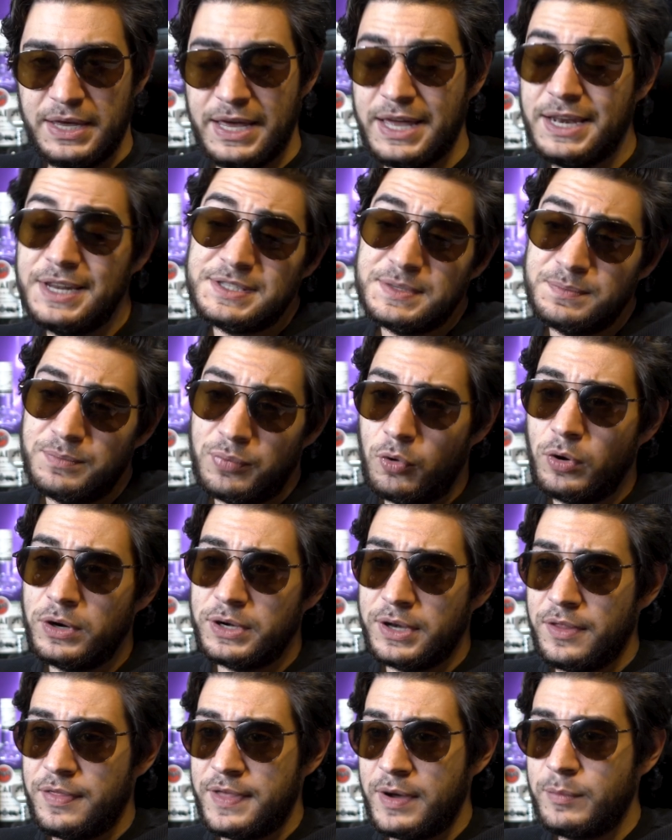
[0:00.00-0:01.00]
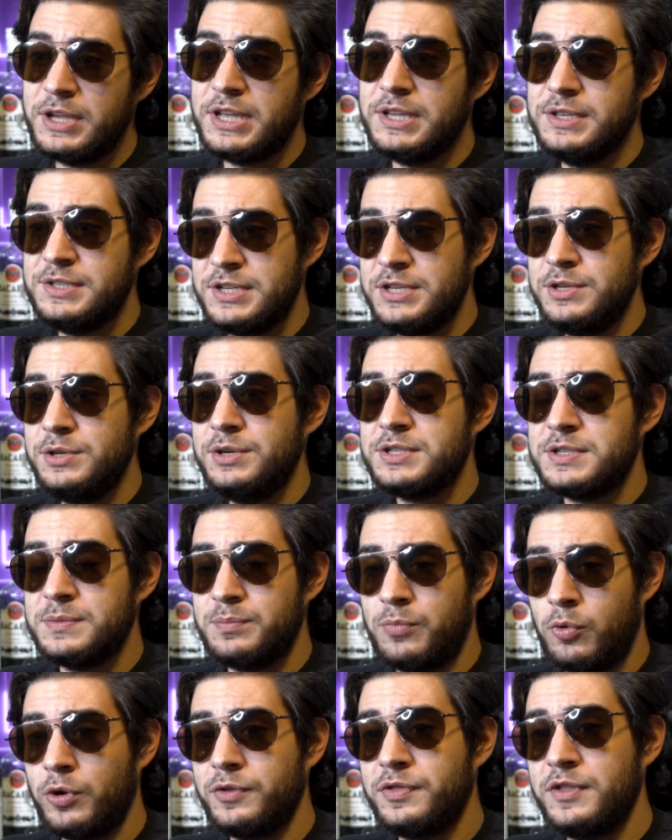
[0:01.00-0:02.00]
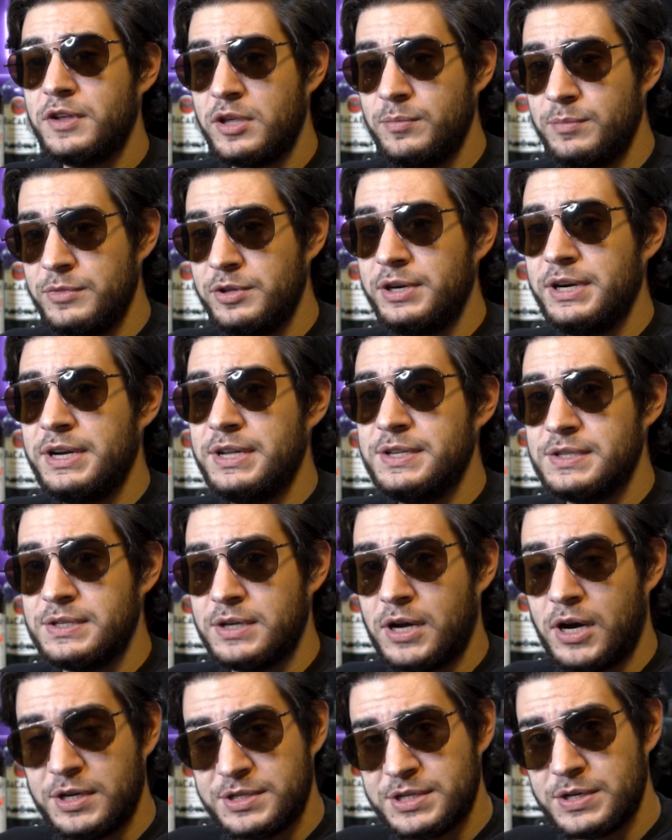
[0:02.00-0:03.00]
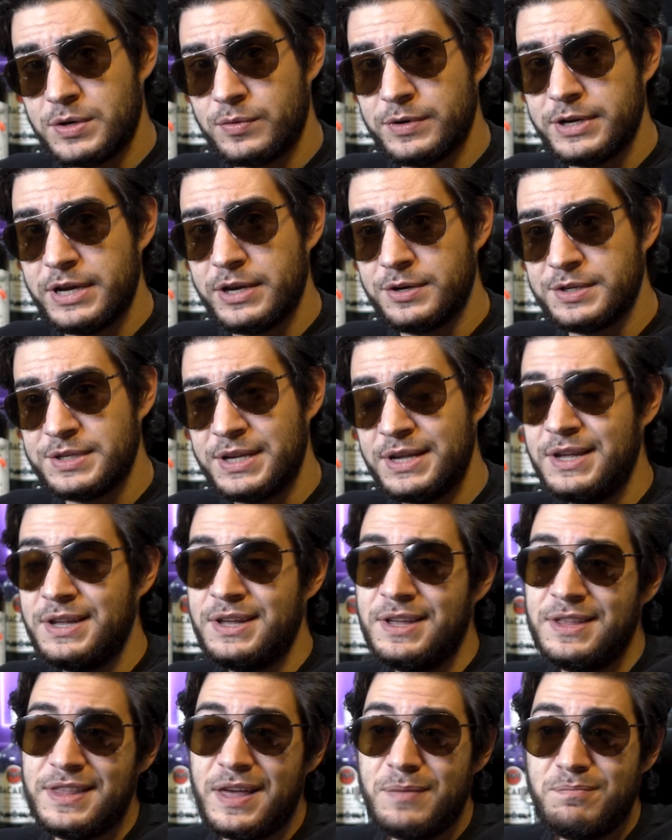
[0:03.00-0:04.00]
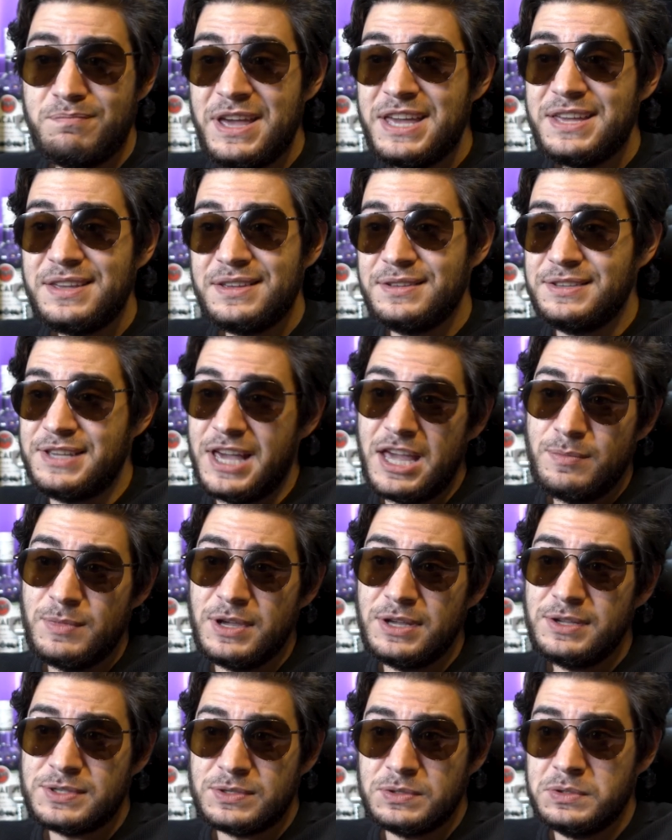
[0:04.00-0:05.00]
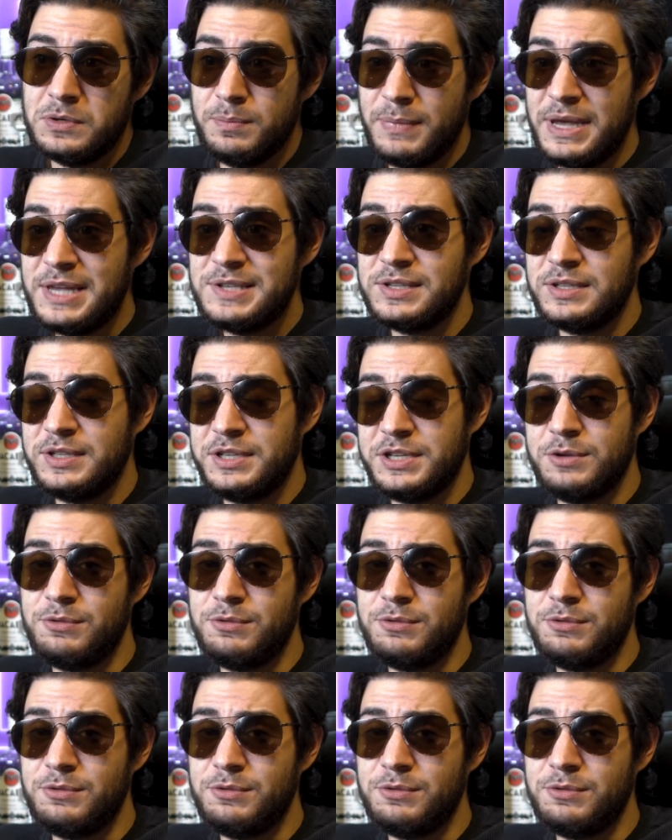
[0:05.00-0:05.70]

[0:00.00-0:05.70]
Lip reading: And it's important that we continue to support the communities and content creators that make gaming so amazingly